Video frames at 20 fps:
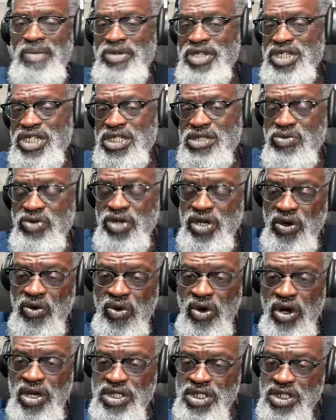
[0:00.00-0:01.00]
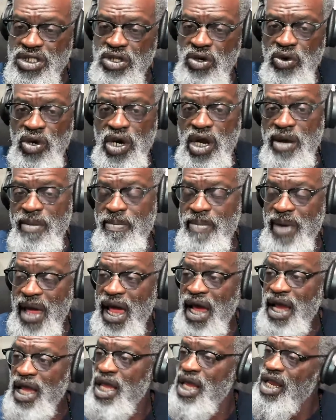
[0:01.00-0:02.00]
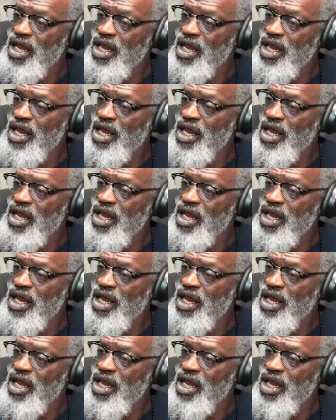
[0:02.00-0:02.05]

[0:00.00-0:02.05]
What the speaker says: It just went across. It's going to come back.